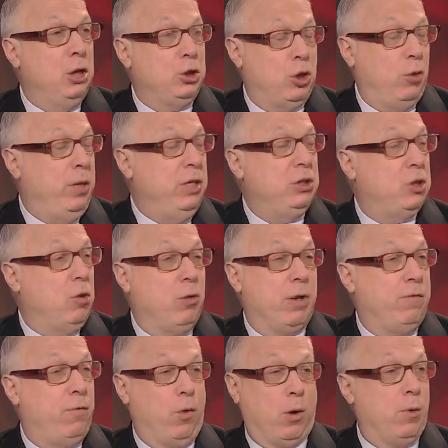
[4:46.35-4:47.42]
So he's
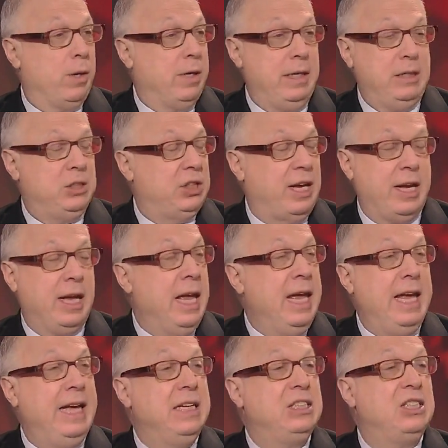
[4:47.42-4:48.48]
going forward, and he's saying
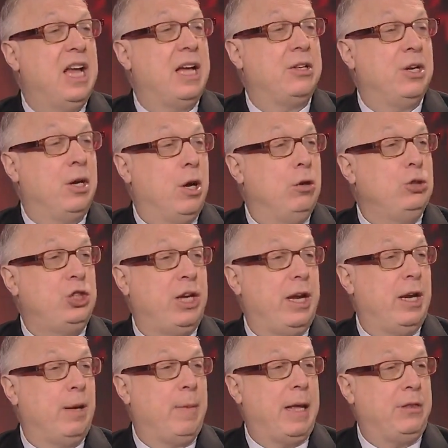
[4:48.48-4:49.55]
he's not
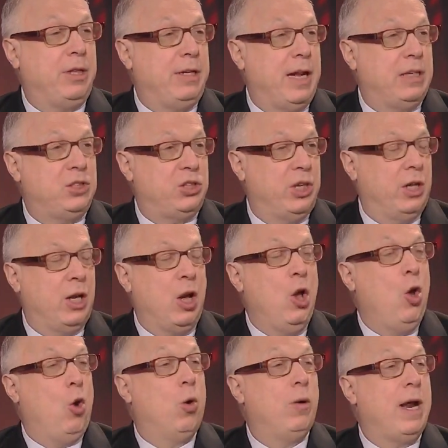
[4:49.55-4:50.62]
negotiating about the debt ceiling
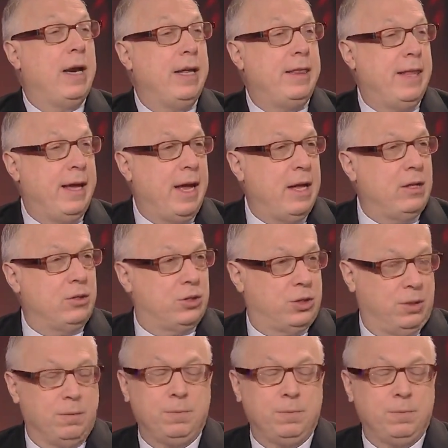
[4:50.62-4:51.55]
or anything else.